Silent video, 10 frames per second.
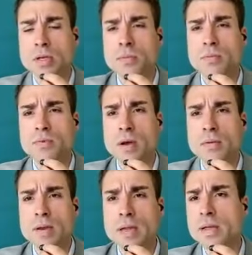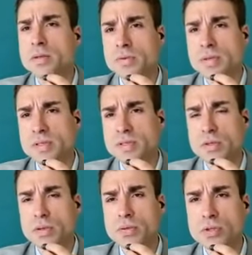some very interesting
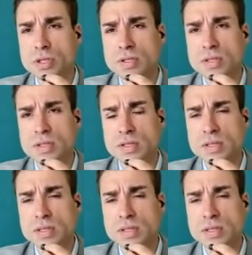solutions